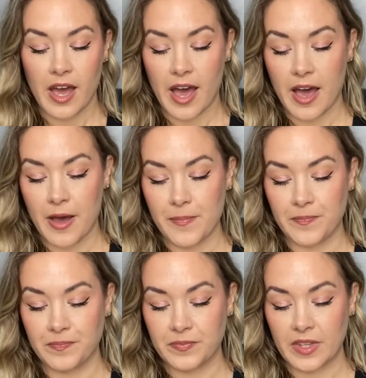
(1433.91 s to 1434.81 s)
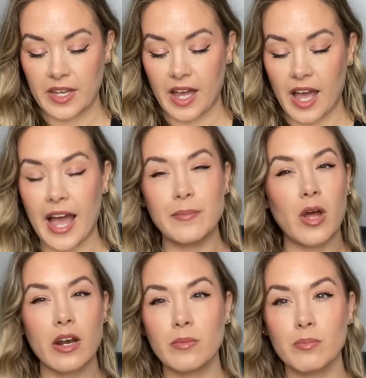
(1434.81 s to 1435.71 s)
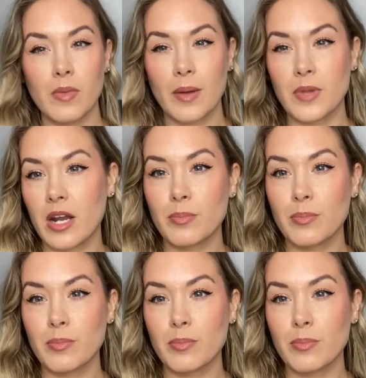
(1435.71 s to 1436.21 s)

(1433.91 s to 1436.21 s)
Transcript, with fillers: Um, I'm not a I'm not